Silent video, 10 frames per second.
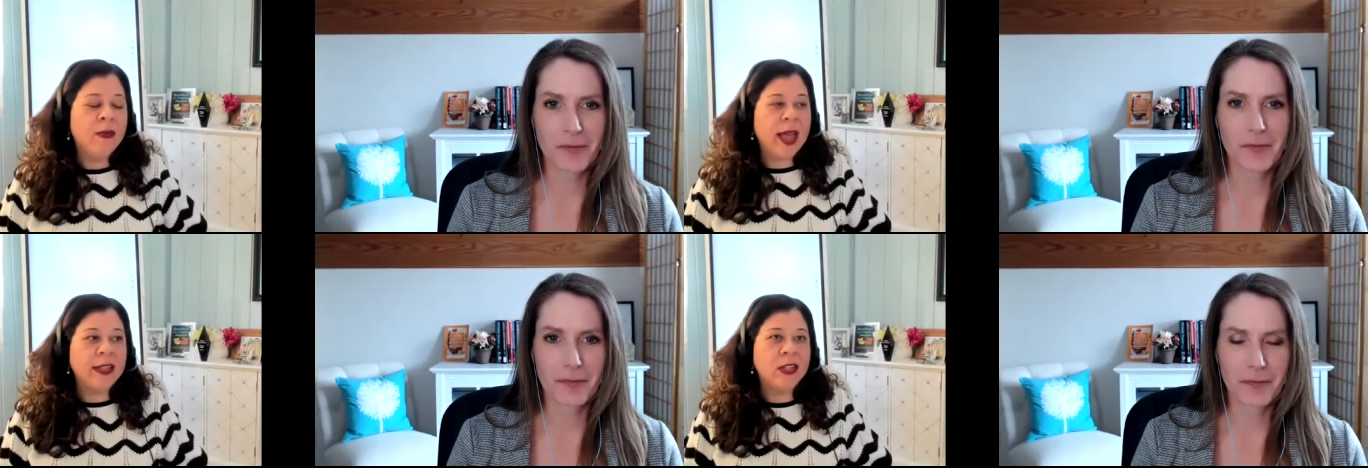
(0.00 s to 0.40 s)

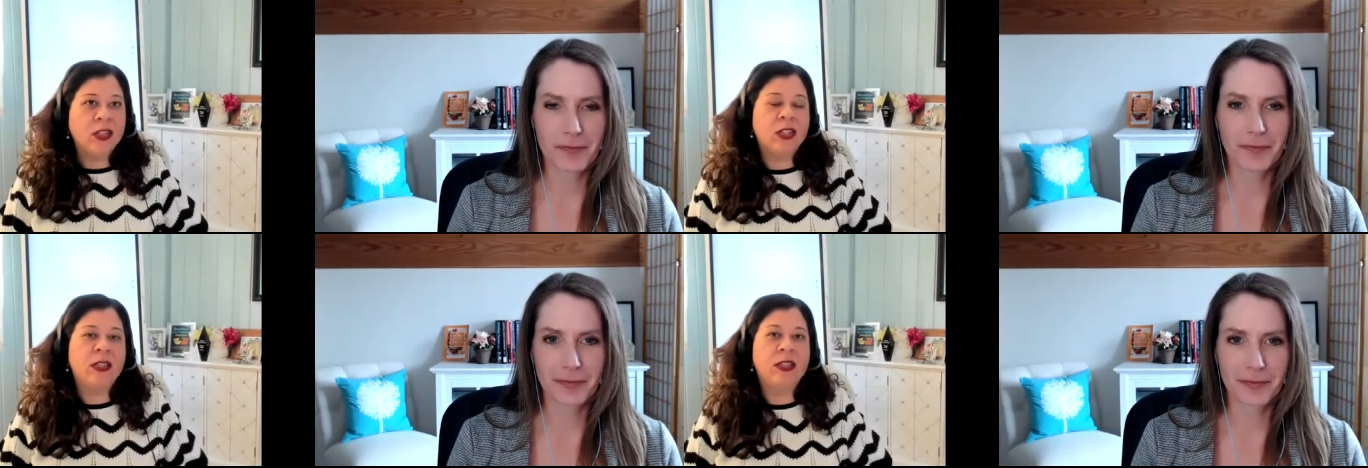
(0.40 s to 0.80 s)
Speaker 1: that's
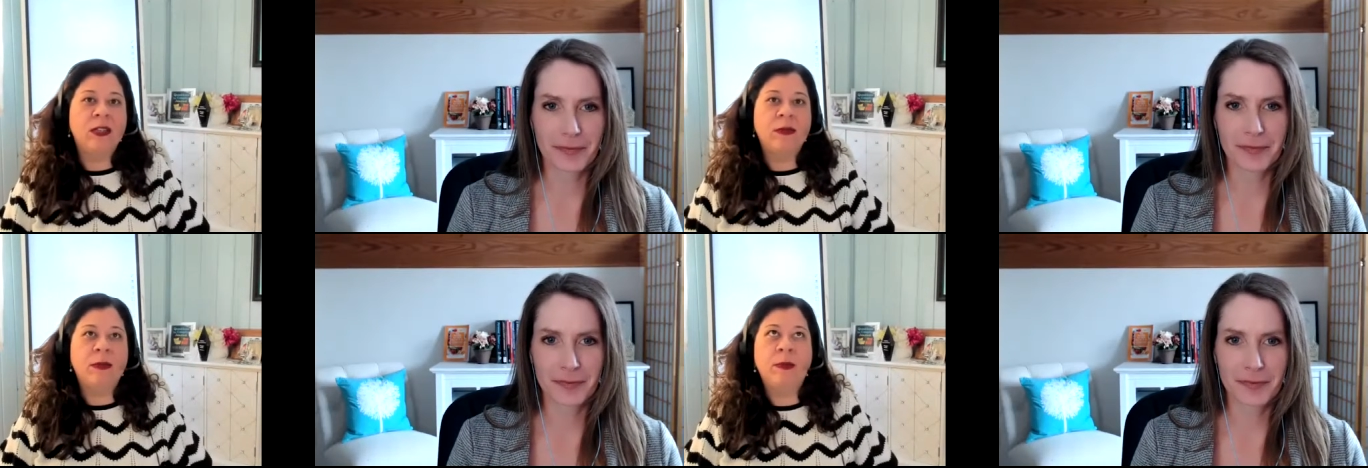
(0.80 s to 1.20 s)
just
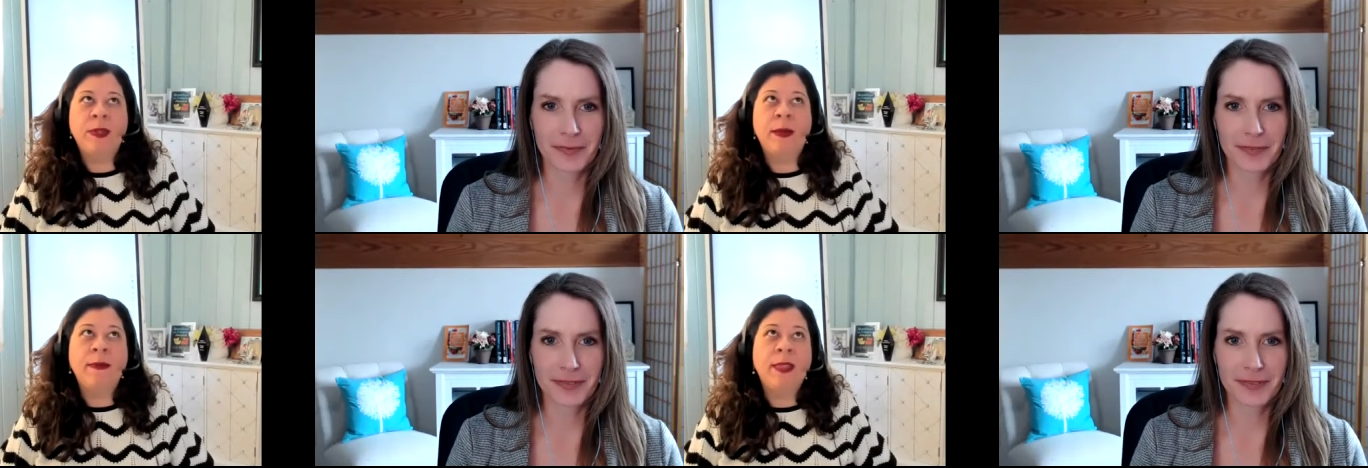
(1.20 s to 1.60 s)

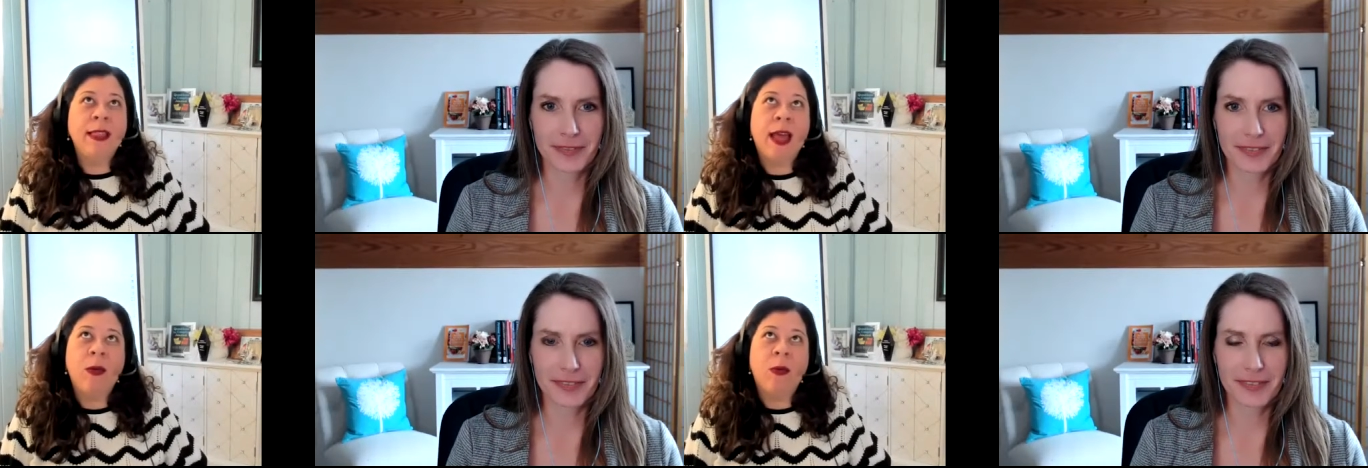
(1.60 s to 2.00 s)
something
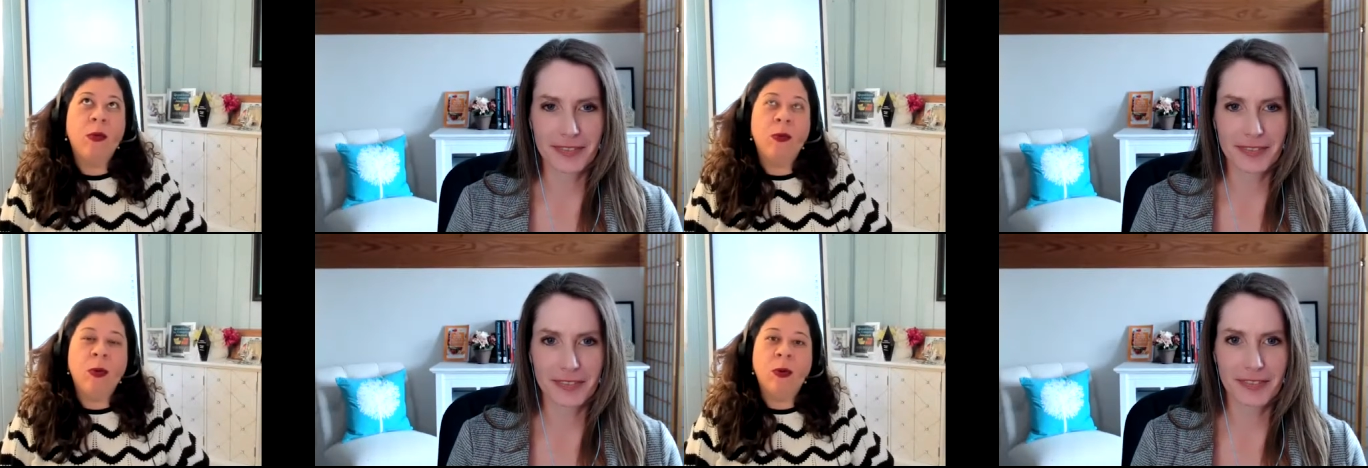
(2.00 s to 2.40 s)
that
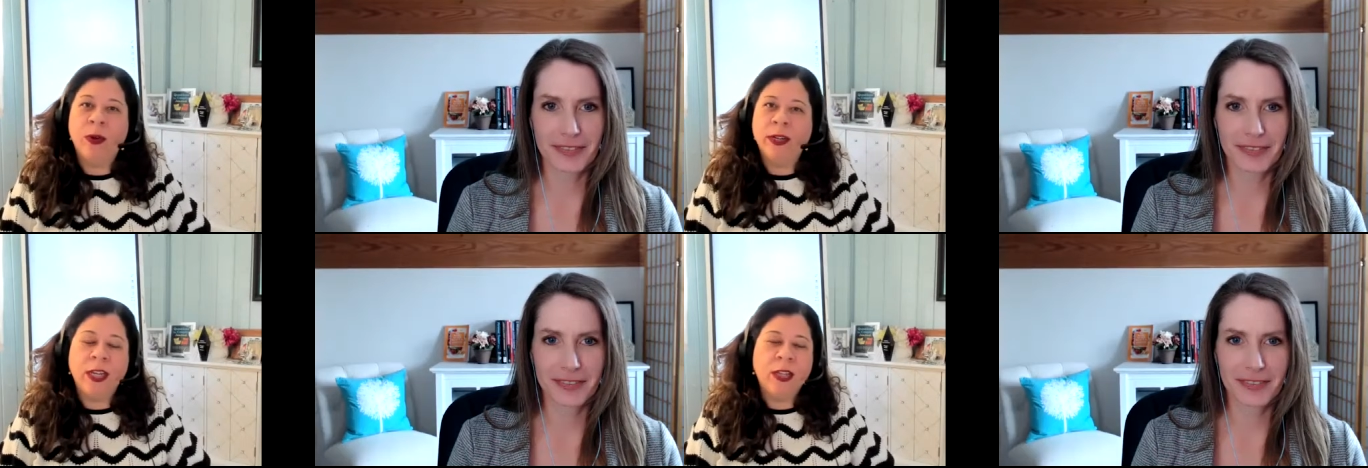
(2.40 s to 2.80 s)
we're
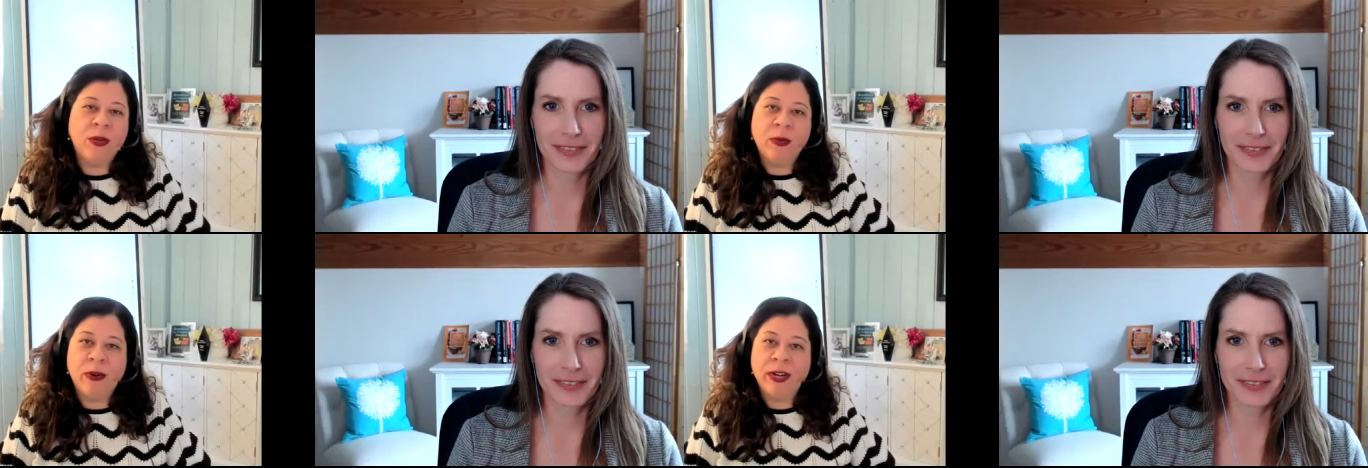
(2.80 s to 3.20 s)
working
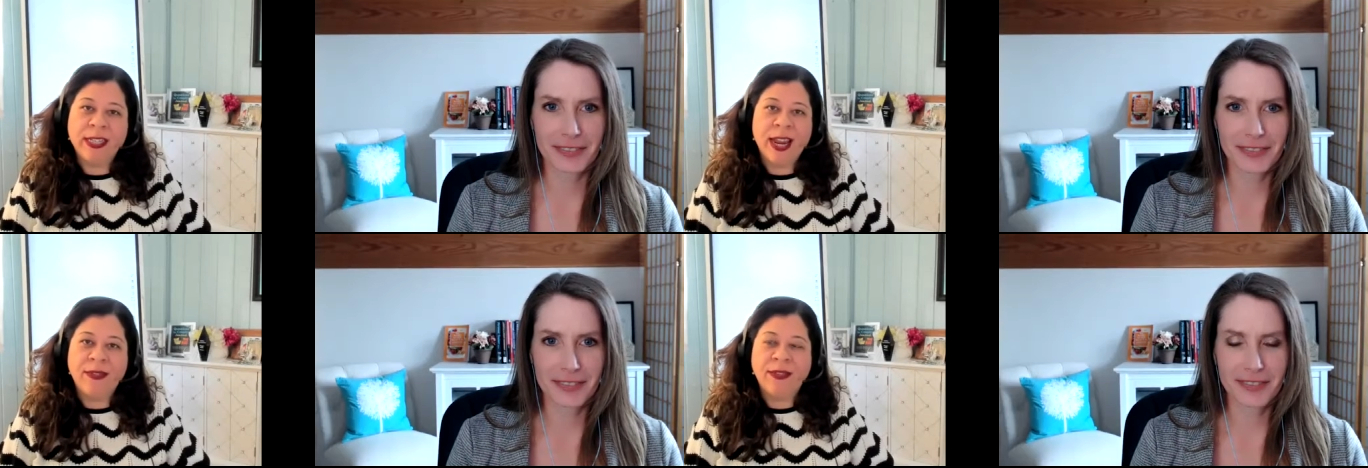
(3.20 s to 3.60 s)
through where
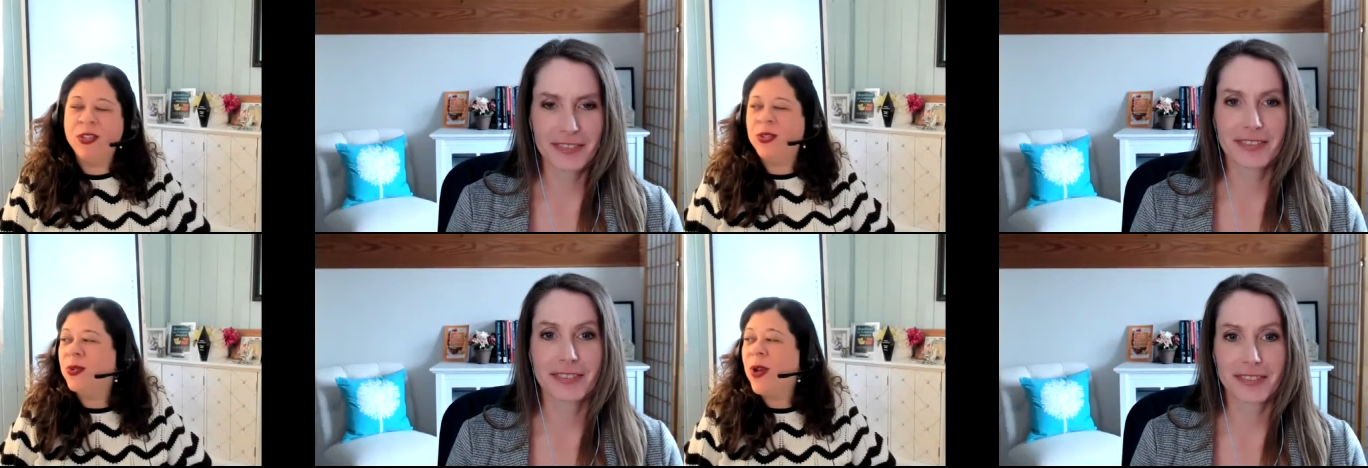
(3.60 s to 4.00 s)
it's not even true.